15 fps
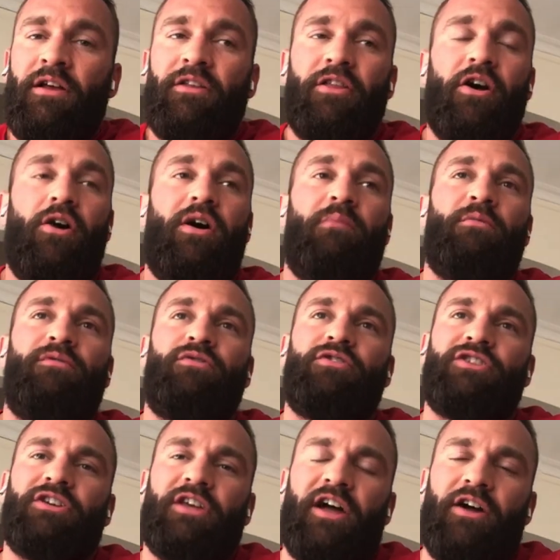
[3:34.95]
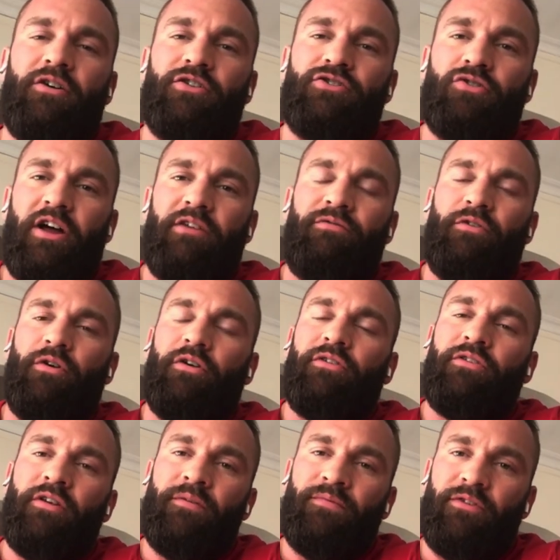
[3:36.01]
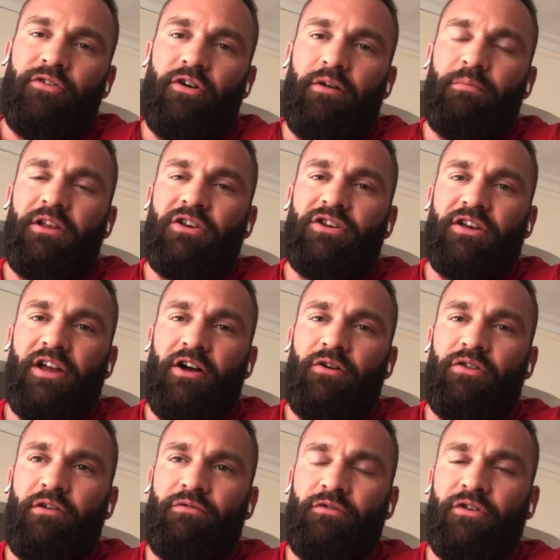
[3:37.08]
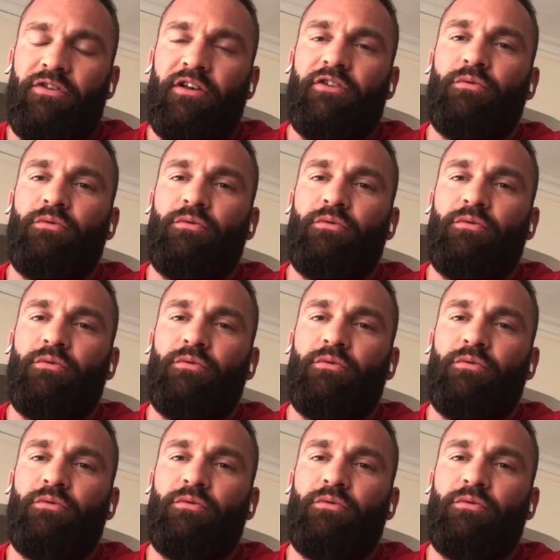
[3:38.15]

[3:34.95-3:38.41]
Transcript: No, I moved to Chicago July first, so I've been in Chicago now for six